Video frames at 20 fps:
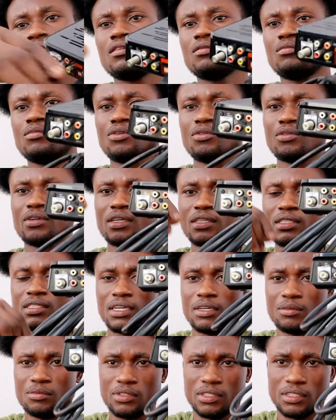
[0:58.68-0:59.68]
But connect
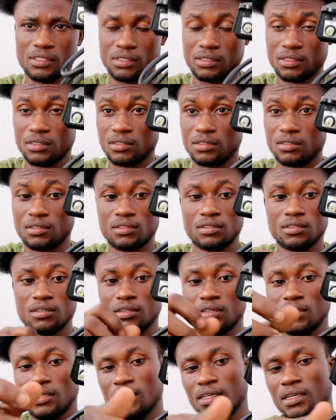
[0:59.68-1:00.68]
harmony.
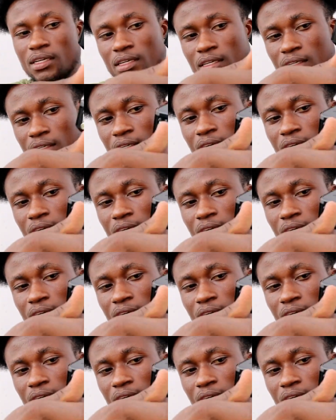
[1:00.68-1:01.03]
Now the